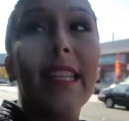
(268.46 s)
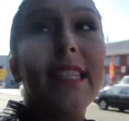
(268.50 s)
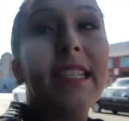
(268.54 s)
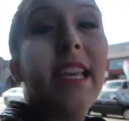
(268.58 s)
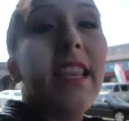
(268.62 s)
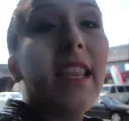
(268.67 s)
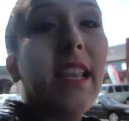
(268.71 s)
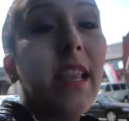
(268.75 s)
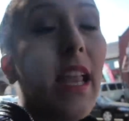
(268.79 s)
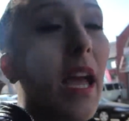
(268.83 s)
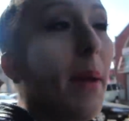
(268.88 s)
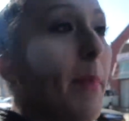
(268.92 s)

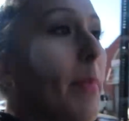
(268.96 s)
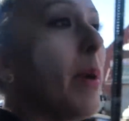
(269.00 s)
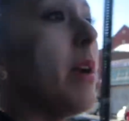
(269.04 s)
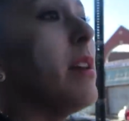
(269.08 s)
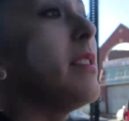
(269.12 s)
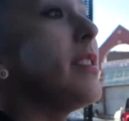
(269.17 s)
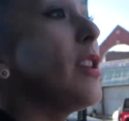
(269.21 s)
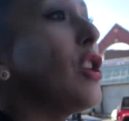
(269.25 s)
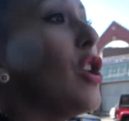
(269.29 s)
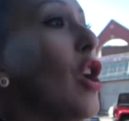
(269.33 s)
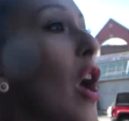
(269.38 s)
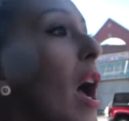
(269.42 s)
inside the library. I
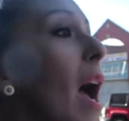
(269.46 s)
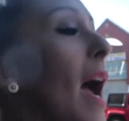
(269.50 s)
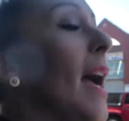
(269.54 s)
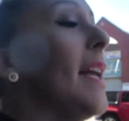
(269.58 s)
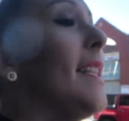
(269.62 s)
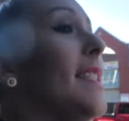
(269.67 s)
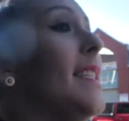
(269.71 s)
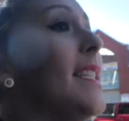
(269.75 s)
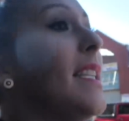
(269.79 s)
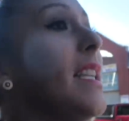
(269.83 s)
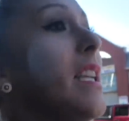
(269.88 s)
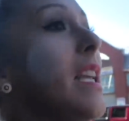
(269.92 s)
was like, I
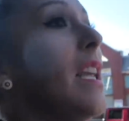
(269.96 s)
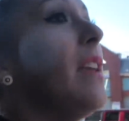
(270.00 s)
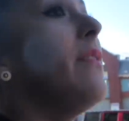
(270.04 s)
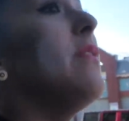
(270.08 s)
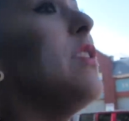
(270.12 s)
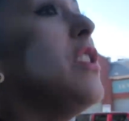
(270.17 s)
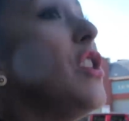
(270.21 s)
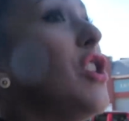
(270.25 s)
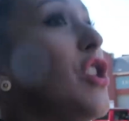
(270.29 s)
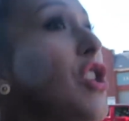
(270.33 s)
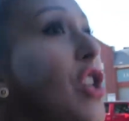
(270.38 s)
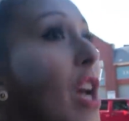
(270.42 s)
didn't
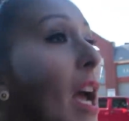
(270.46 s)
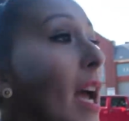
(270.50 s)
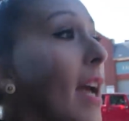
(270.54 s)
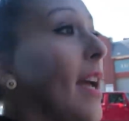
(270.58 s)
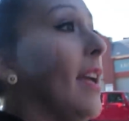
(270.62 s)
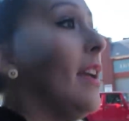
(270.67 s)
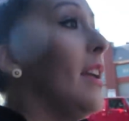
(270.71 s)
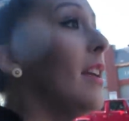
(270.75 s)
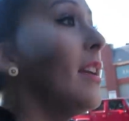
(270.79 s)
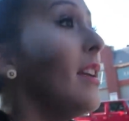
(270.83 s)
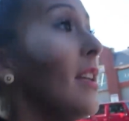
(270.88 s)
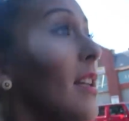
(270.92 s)
even
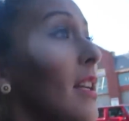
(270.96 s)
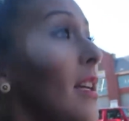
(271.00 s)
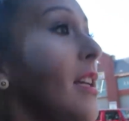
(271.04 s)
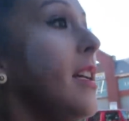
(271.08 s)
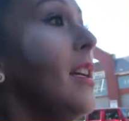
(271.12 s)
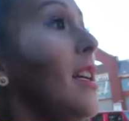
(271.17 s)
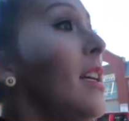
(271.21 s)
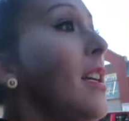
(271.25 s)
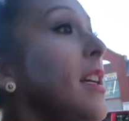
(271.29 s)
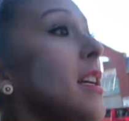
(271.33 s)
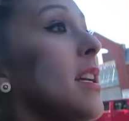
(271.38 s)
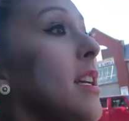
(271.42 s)
check
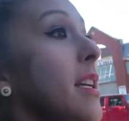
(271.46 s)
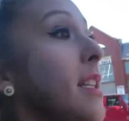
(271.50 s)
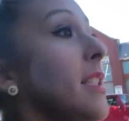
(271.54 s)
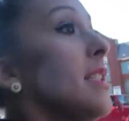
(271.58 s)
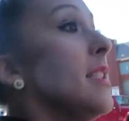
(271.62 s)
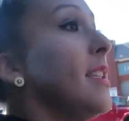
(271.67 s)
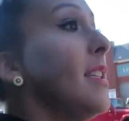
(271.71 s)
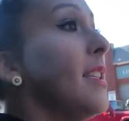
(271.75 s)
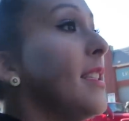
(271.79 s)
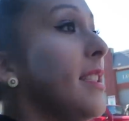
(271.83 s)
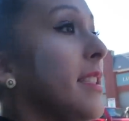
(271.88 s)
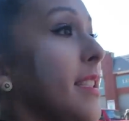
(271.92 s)

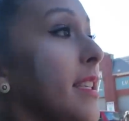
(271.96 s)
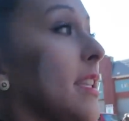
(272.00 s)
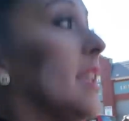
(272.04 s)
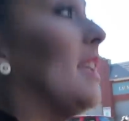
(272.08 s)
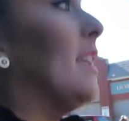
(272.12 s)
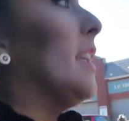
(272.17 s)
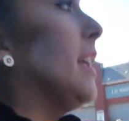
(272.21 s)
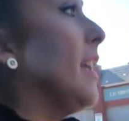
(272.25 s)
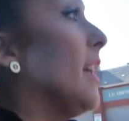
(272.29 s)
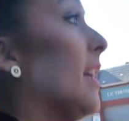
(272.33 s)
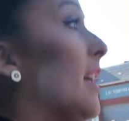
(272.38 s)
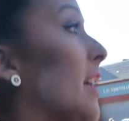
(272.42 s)
to
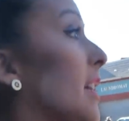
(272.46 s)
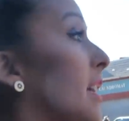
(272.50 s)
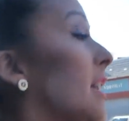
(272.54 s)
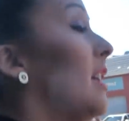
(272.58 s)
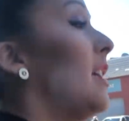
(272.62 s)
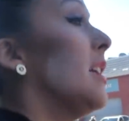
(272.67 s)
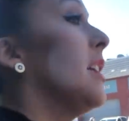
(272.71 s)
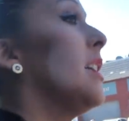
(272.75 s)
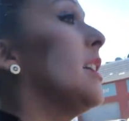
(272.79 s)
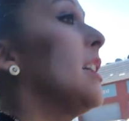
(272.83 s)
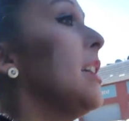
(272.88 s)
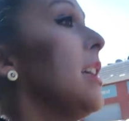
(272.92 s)
see
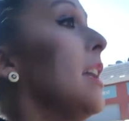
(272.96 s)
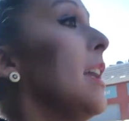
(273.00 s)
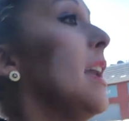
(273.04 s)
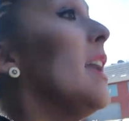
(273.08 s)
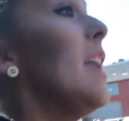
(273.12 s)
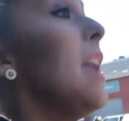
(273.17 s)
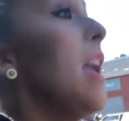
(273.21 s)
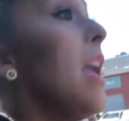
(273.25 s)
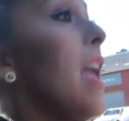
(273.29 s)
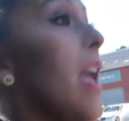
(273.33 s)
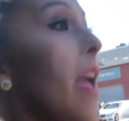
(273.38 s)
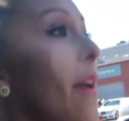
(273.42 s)

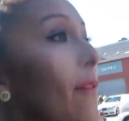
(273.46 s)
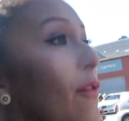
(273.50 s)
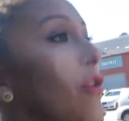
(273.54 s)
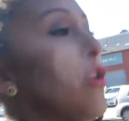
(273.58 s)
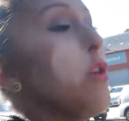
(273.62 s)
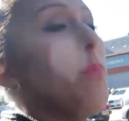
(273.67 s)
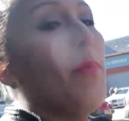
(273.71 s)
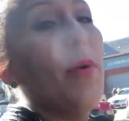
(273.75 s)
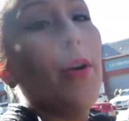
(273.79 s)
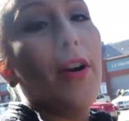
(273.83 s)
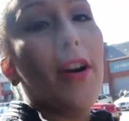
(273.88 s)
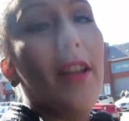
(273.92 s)
if you
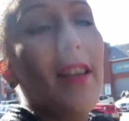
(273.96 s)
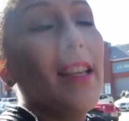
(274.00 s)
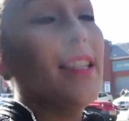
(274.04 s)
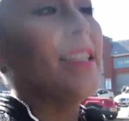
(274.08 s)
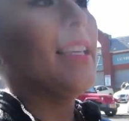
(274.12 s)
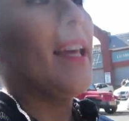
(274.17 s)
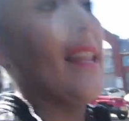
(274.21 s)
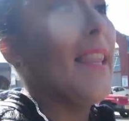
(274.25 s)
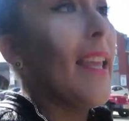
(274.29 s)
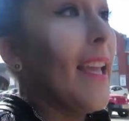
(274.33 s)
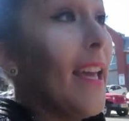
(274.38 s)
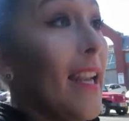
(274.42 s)
could park on the
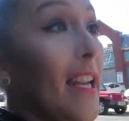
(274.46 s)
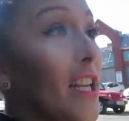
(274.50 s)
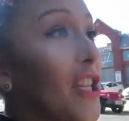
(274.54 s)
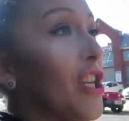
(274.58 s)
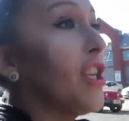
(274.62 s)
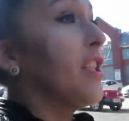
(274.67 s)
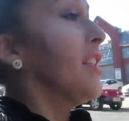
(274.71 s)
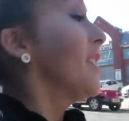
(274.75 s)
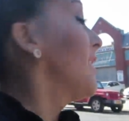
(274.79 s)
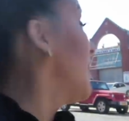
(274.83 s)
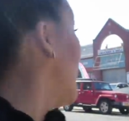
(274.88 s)
side. Like I didn't check the